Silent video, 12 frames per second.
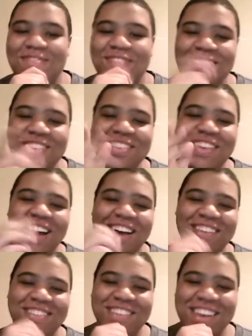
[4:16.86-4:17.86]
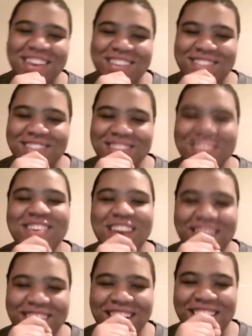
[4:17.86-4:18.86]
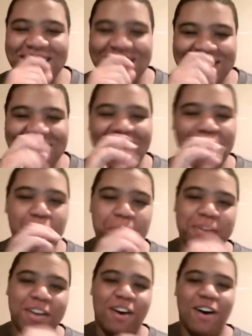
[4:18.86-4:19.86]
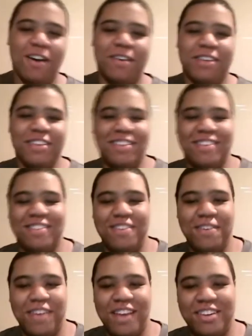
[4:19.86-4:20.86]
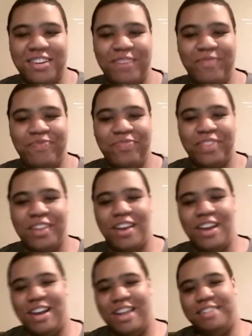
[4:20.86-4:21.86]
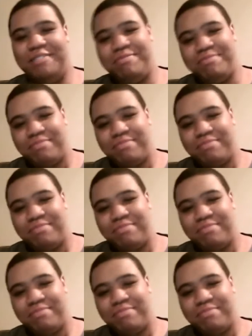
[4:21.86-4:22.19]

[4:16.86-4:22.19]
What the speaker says: You guys get it? That opening, oh my goodness, so catchy. Alright.